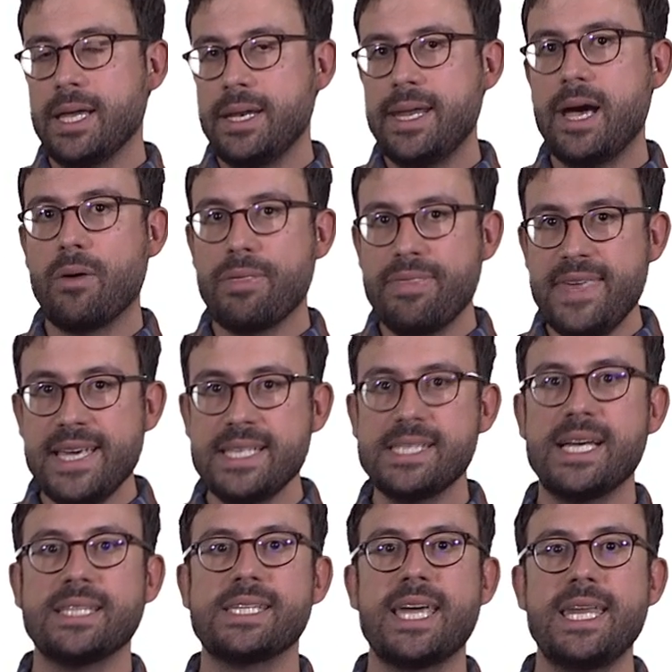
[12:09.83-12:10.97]
Now, things
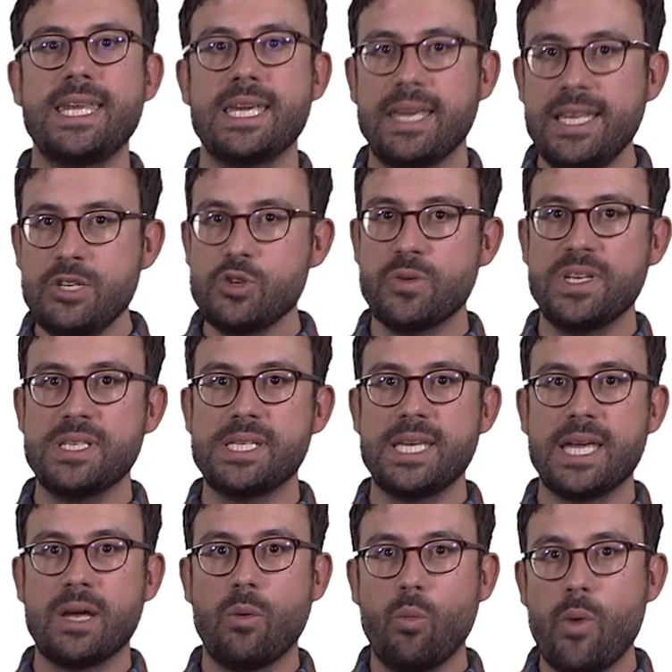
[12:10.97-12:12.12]
start getting
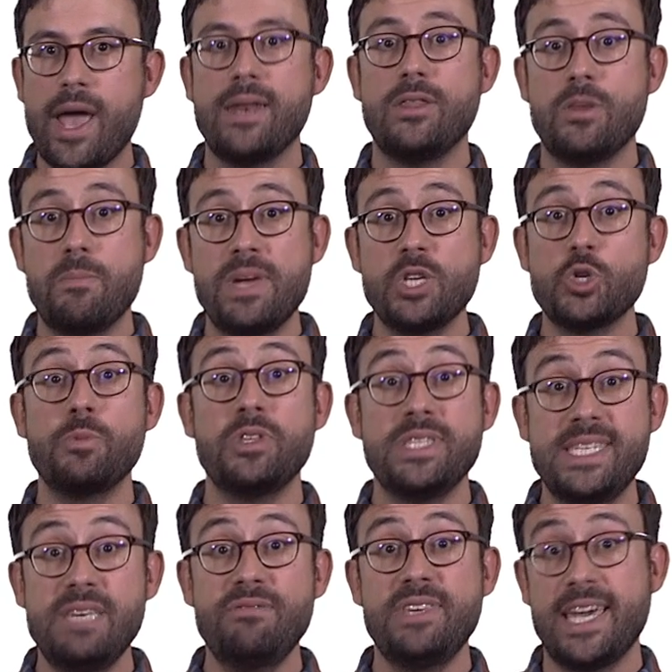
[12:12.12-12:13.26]
interesting when the measurement
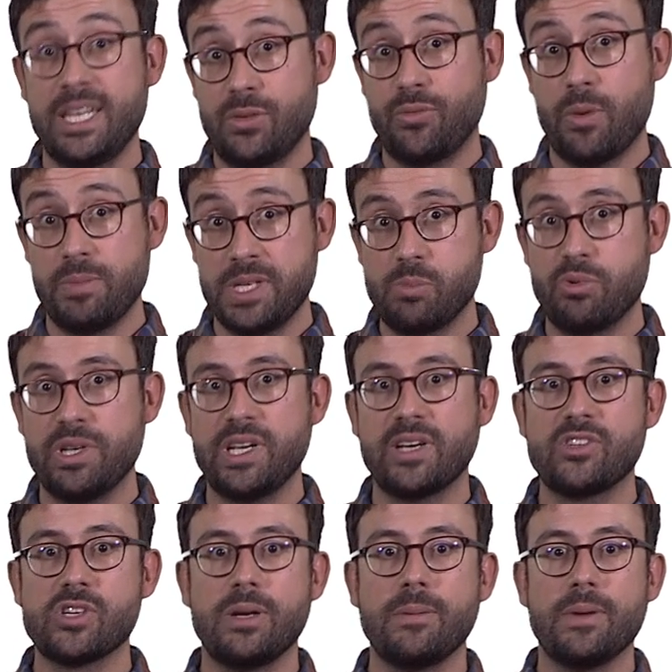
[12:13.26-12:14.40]
deviate from this
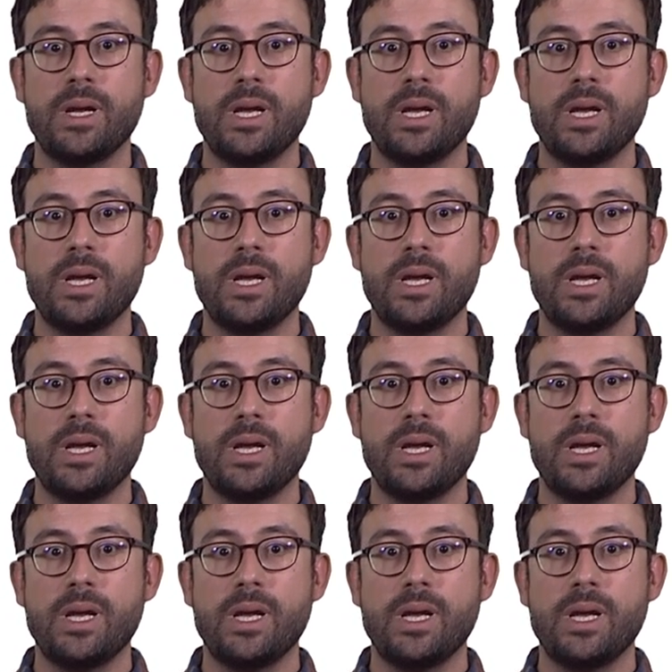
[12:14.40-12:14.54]
prediction.